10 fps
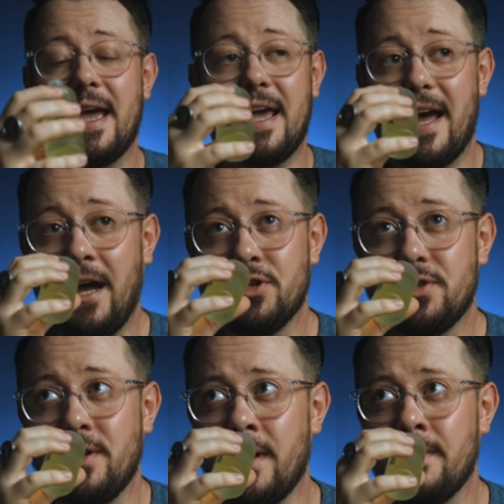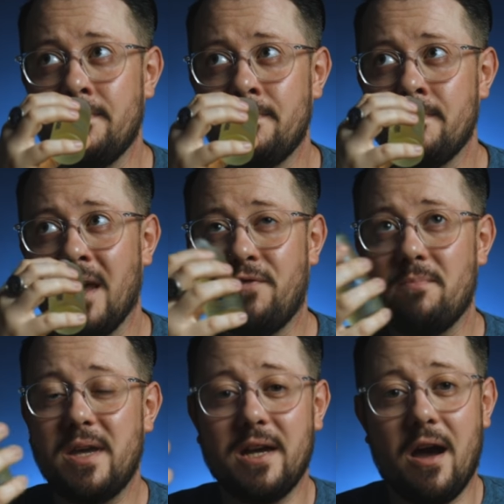It actually, if
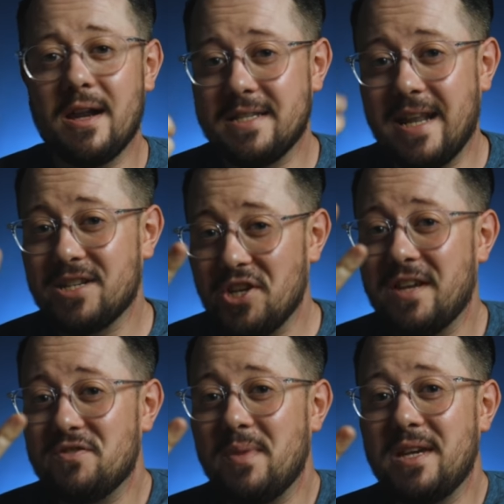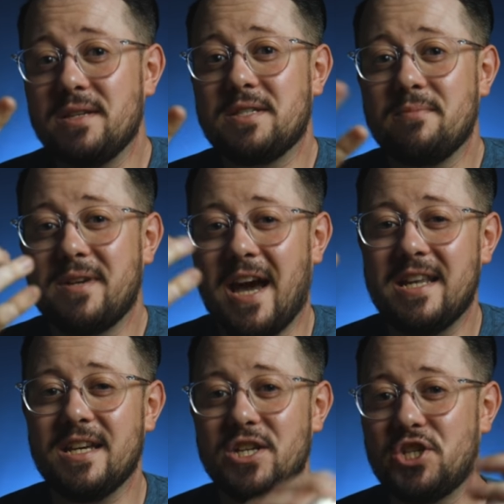I'm being honest, it actually gives me some
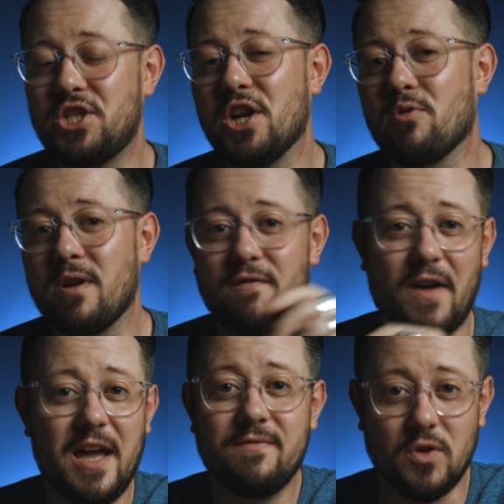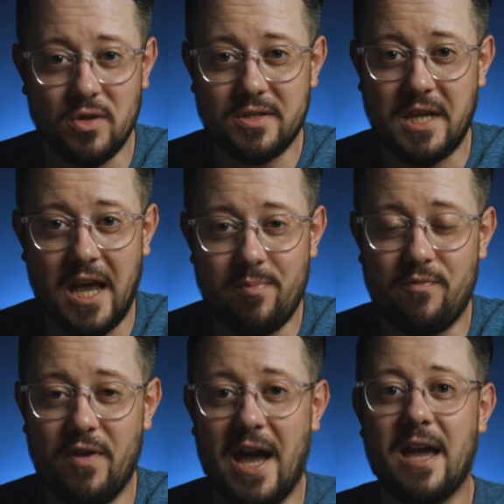kind of Shear Revival type
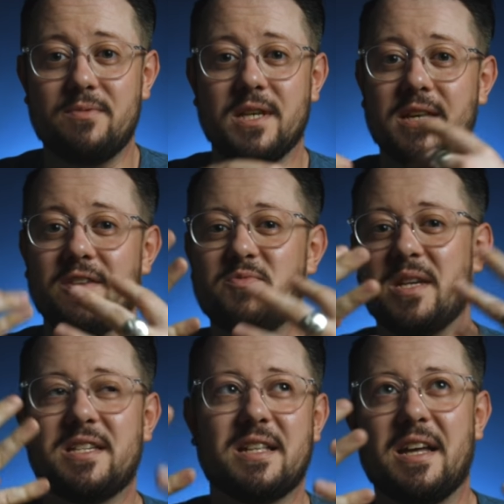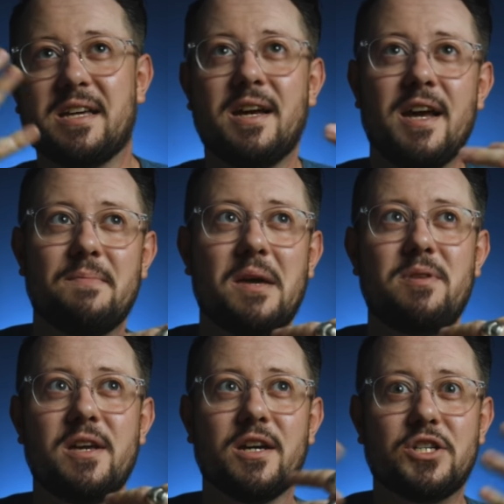vibes. It gives me like
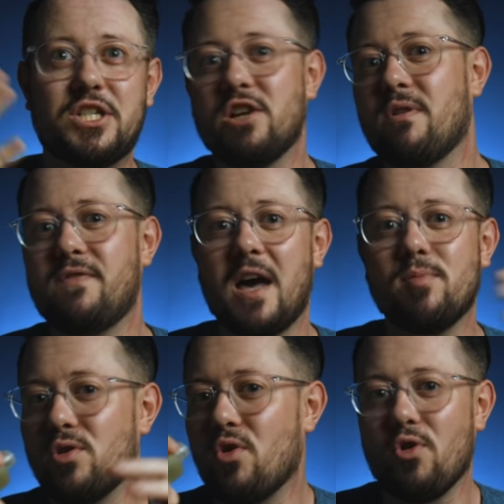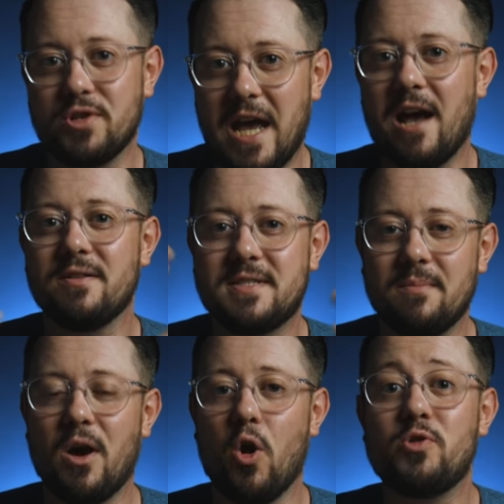maybe a Shear Revival or Dowd,
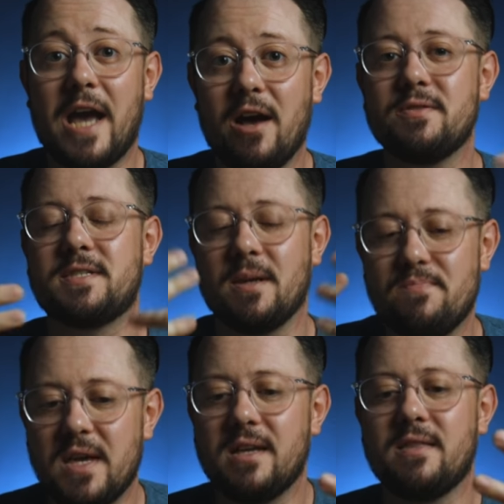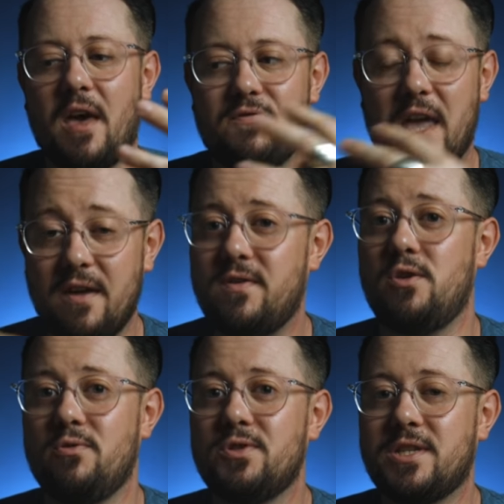some O'Dowd, something that they've
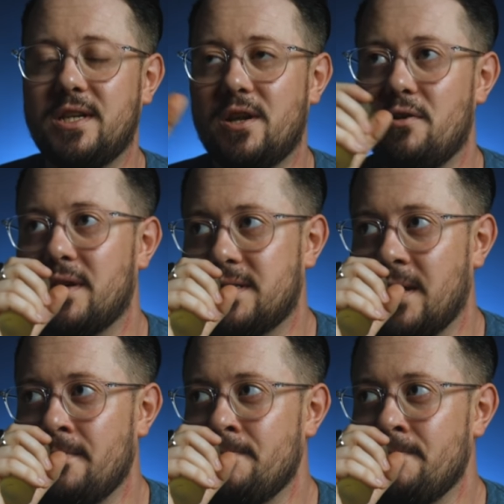used. You know, it's